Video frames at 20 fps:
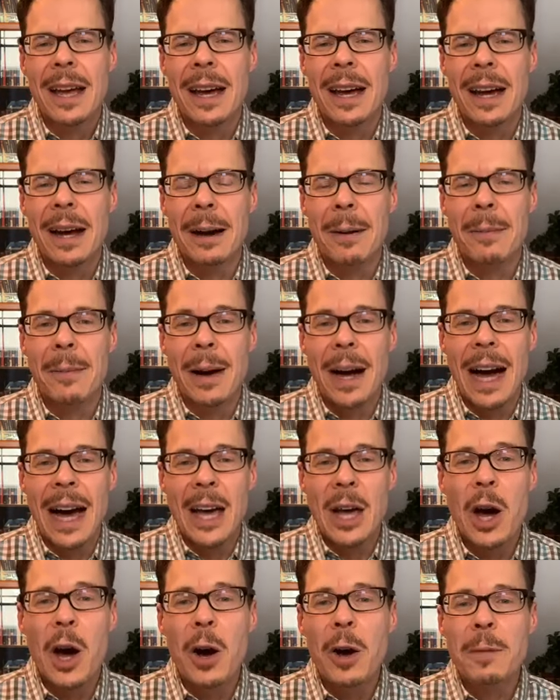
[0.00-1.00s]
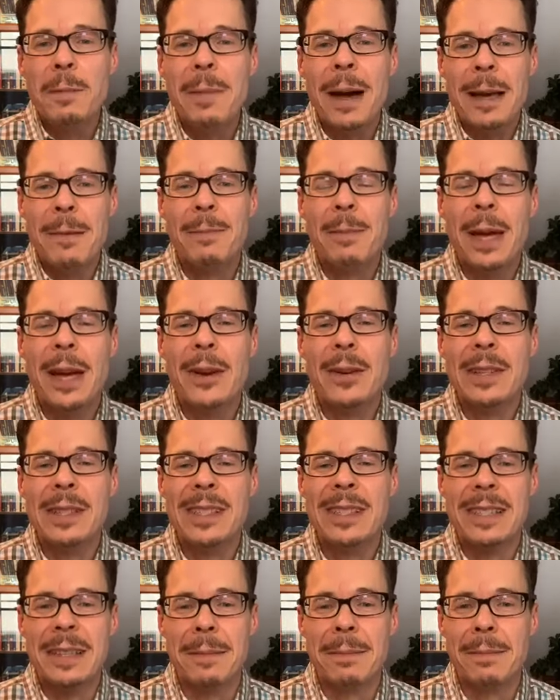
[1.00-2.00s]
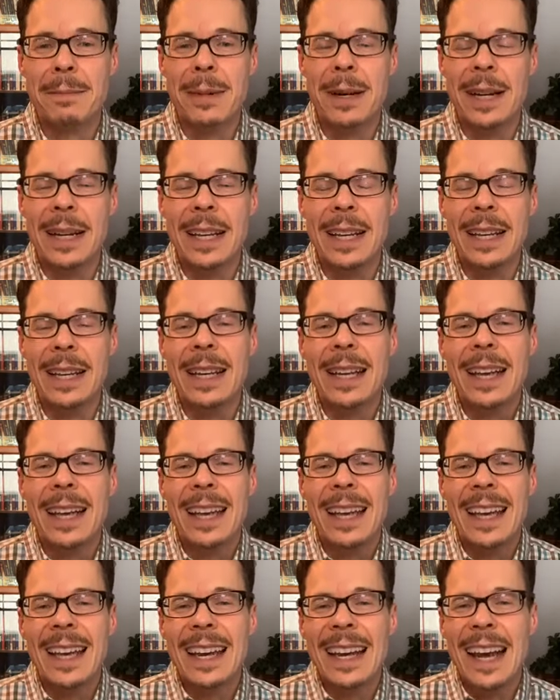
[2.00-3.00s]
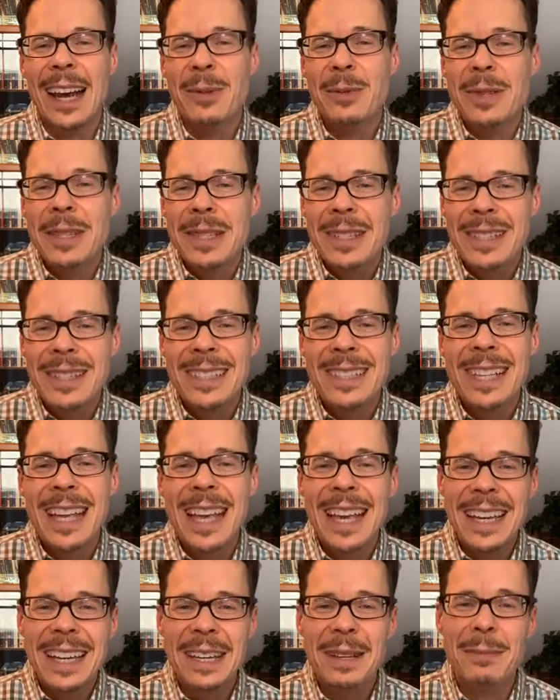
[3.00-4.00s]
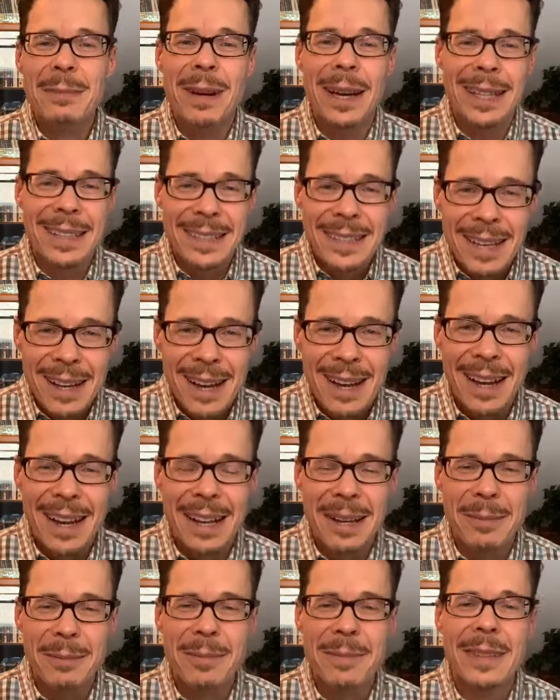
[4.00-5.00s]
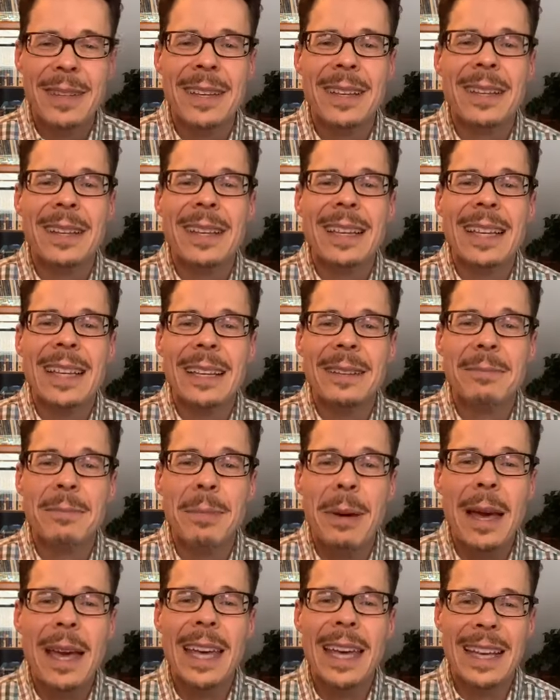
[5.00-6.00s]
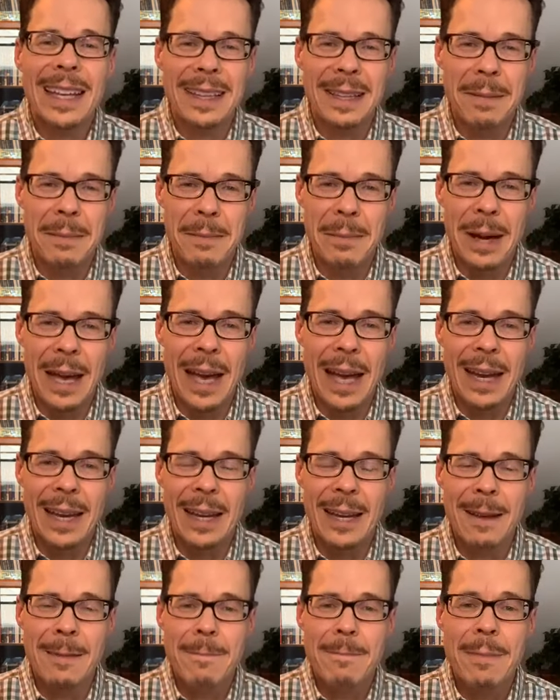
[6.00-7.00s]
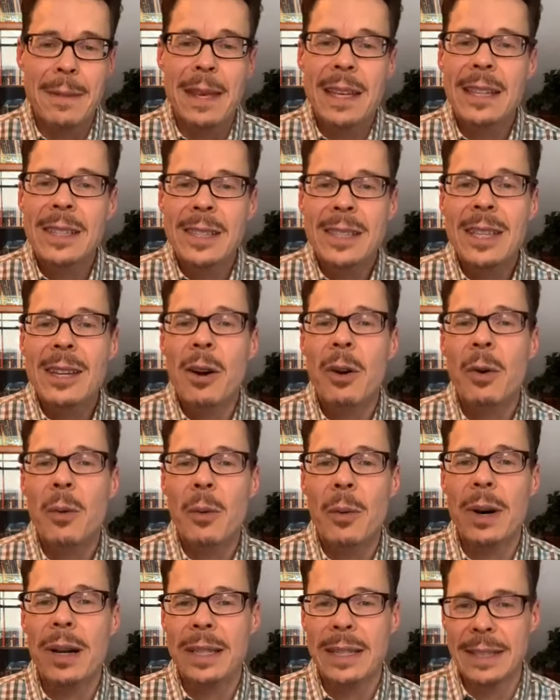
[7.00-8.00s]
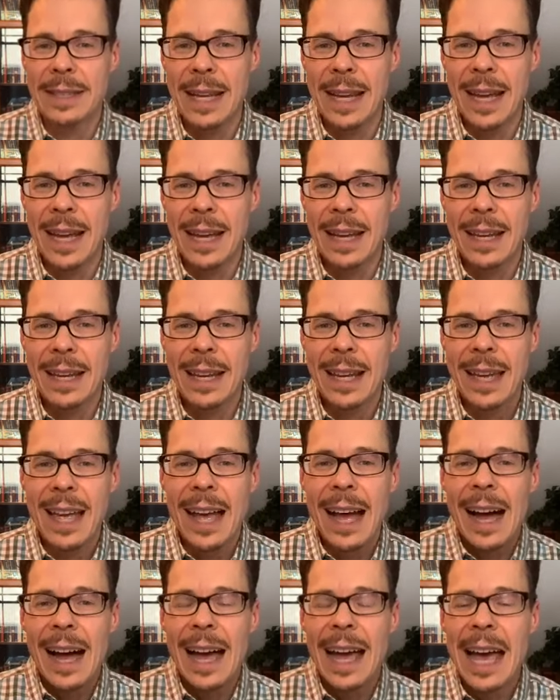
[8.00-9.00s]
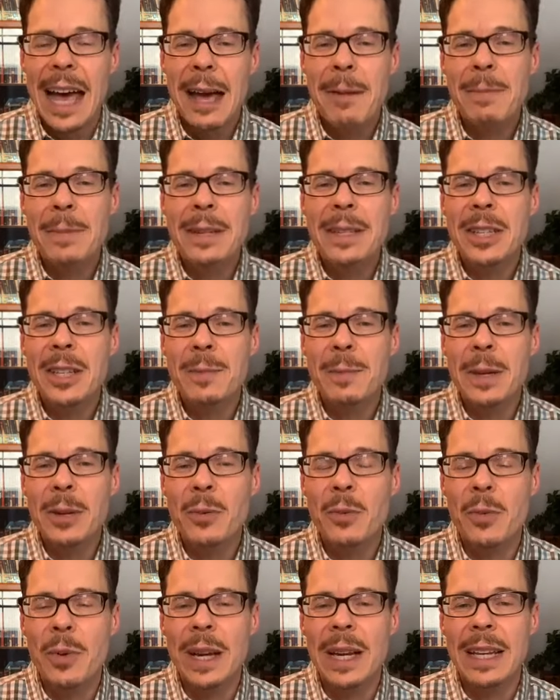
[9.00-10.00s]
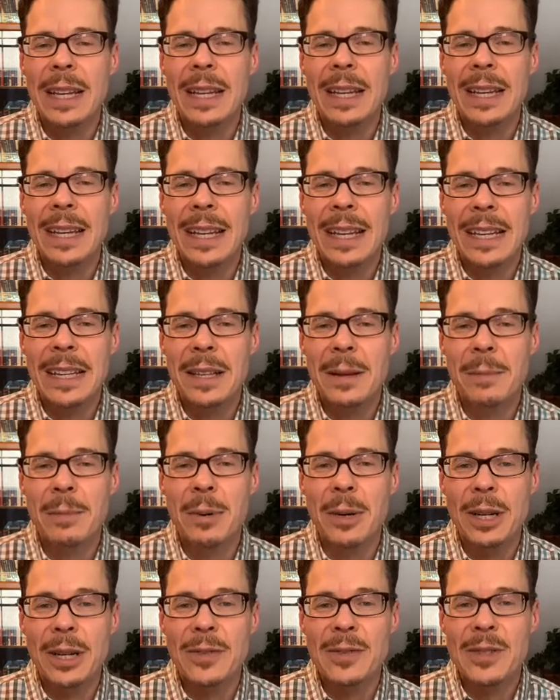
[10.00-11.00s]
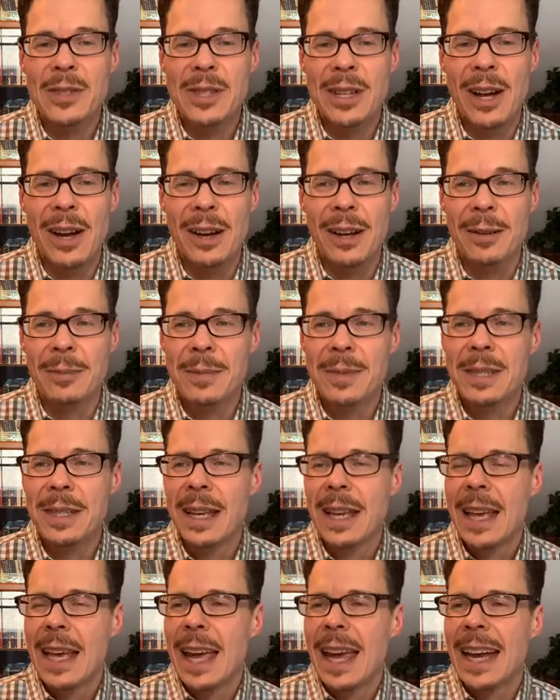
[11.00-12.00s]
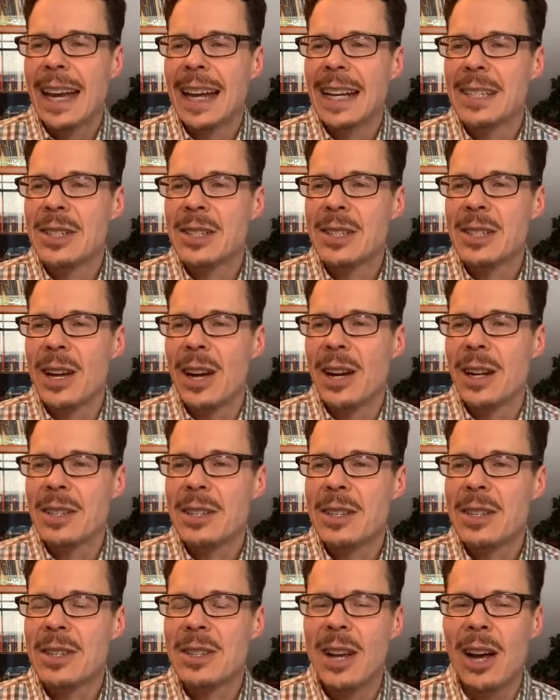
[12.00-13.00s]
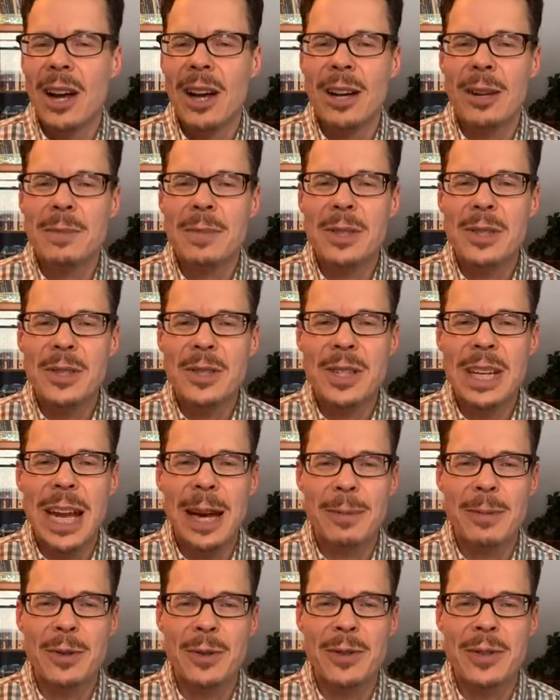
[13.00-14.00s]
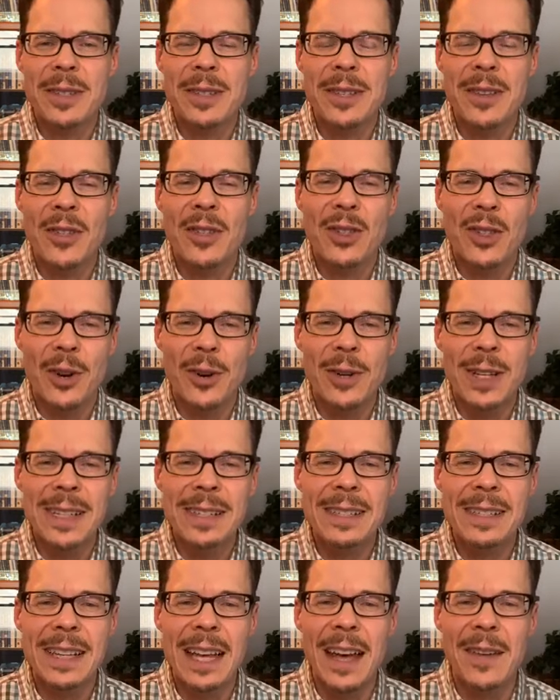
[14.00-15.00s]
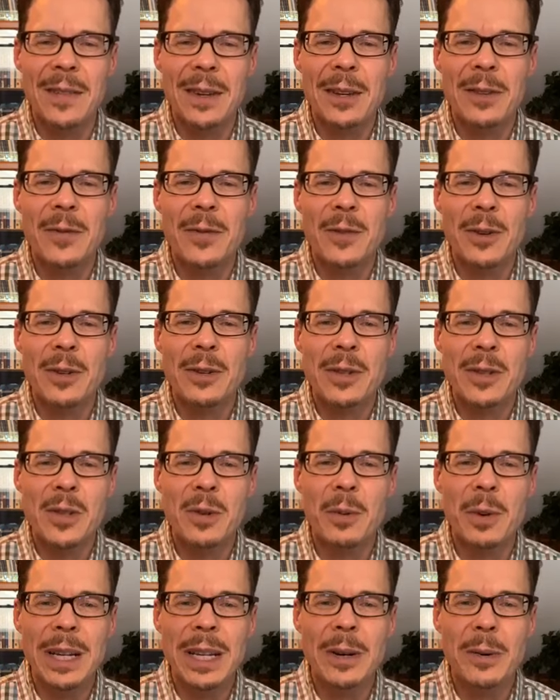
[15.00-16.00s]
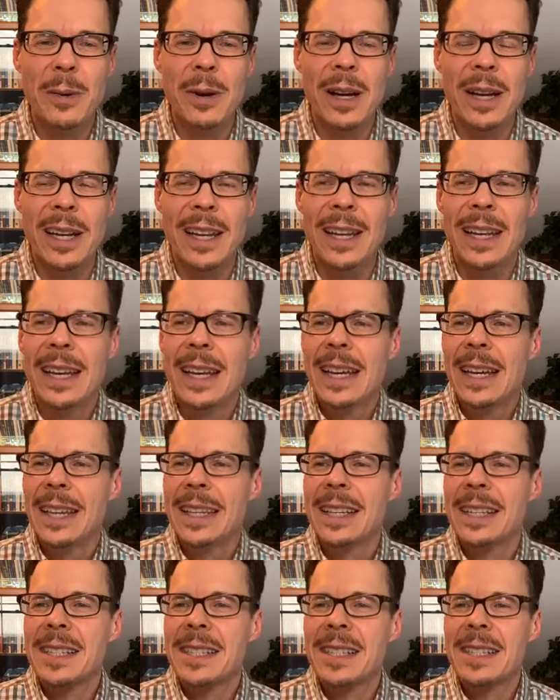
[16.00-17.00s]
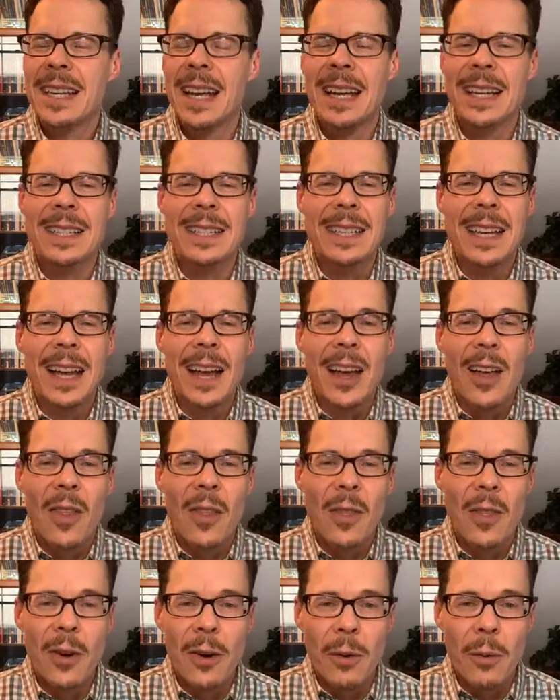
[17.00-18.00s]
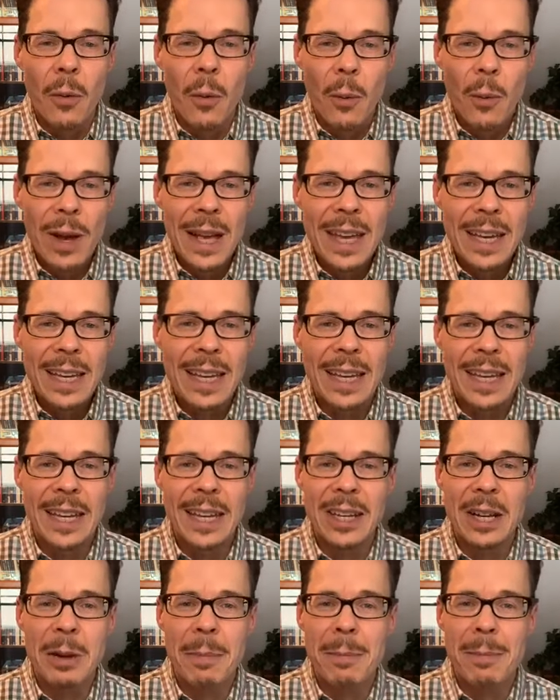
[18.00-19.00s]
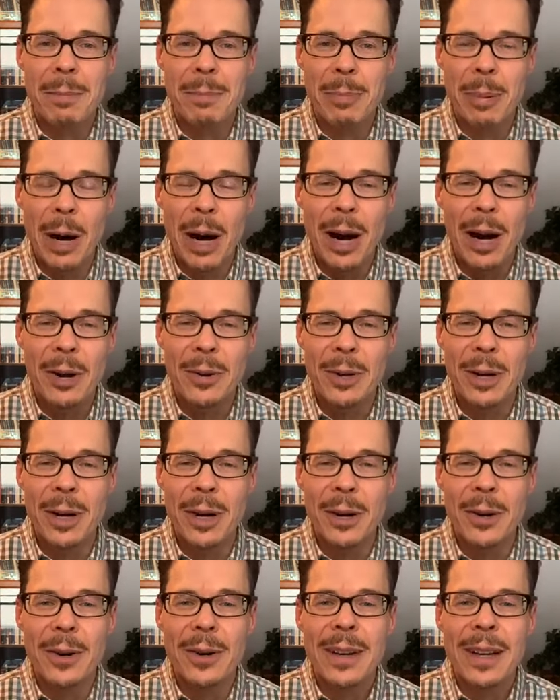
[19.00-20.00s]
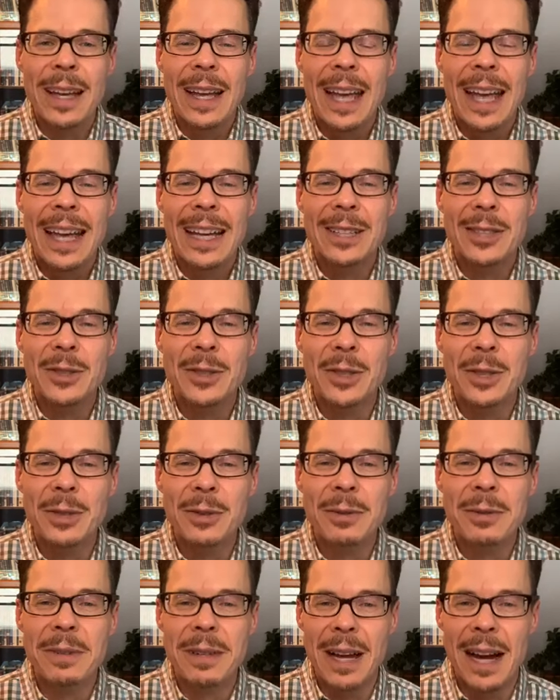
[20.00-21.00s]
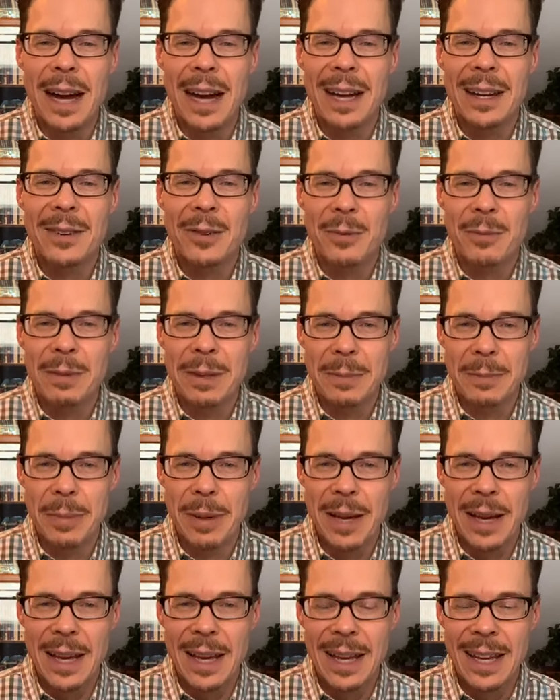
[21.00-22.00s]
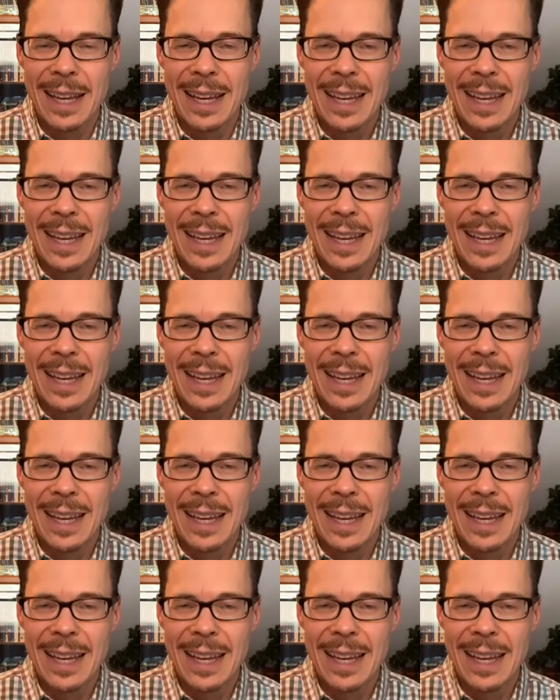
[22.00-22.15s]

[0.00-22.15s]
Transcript: I owed my parents some money, and I was taking my time paying them back until one day I happened to be reading in the book of Psalms. And I saw Psalms chapter 37, verse 21, that says, "The wicked borrow and do not repay."